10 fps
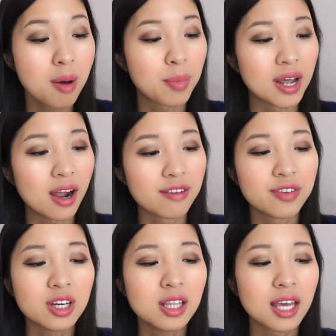but I
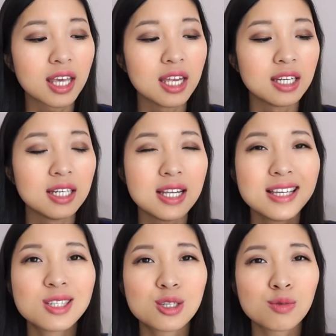feel like it
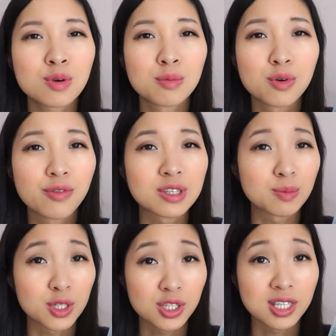needs to remove as
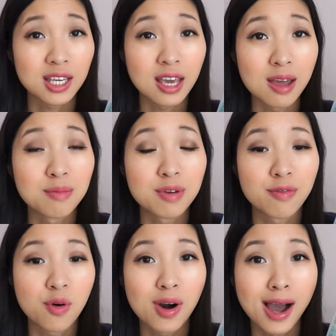much as it can
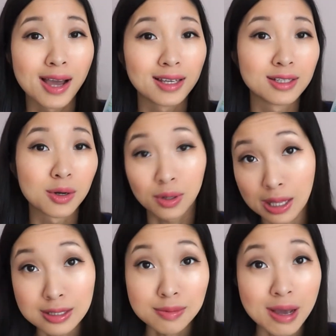before I, you know,
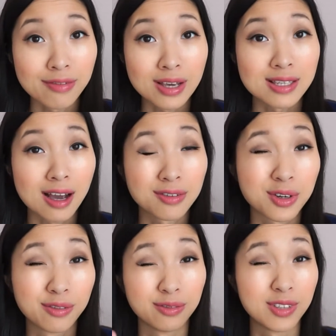cleanse my face
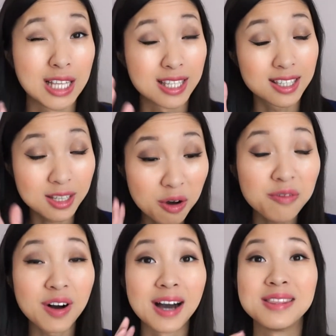after and still
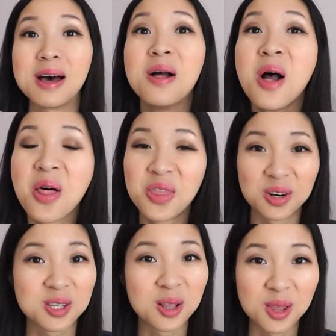find that
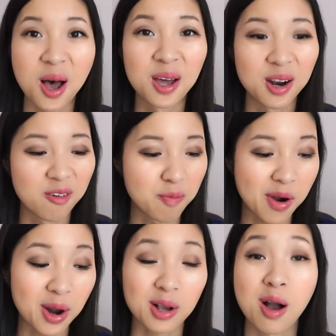there's a lot of
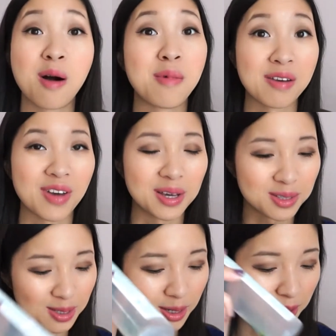product on my
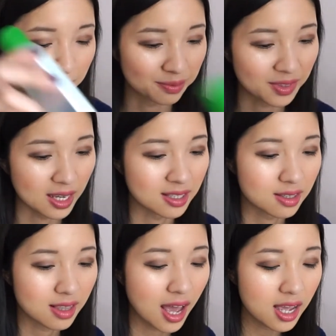face. So that's
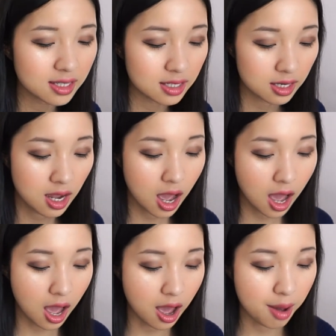that.
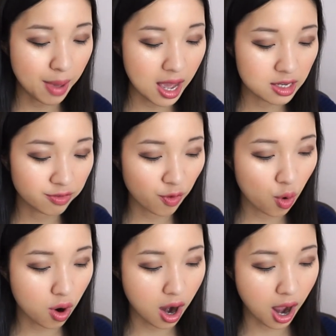Um, as
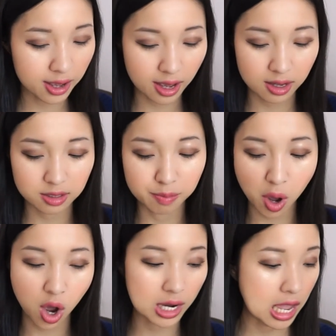for, I guess,
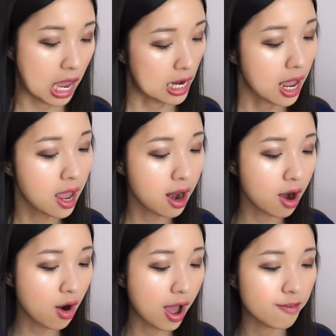body and
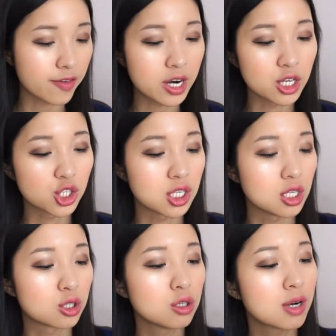hair, I finished the
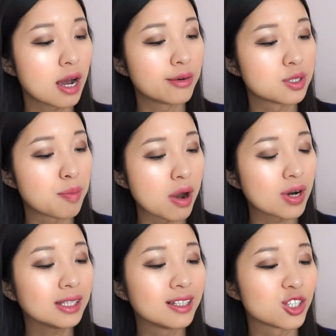Etude House
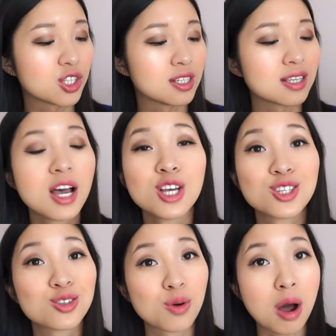Berrylicious
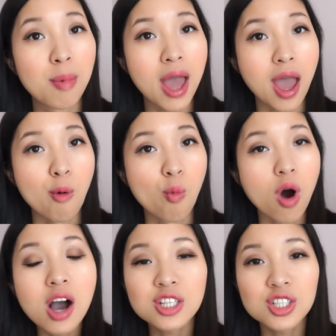Scrub and
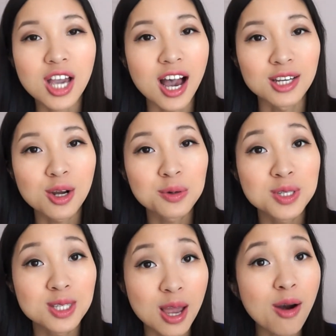Wash. I know
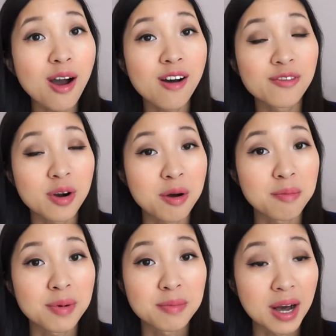Sarah
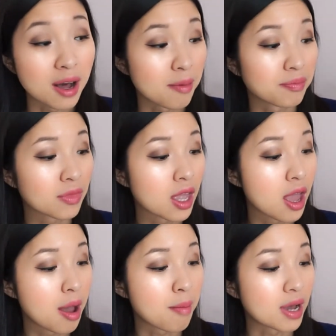from um,
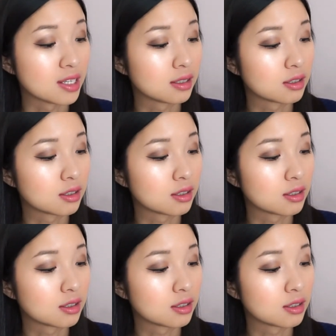my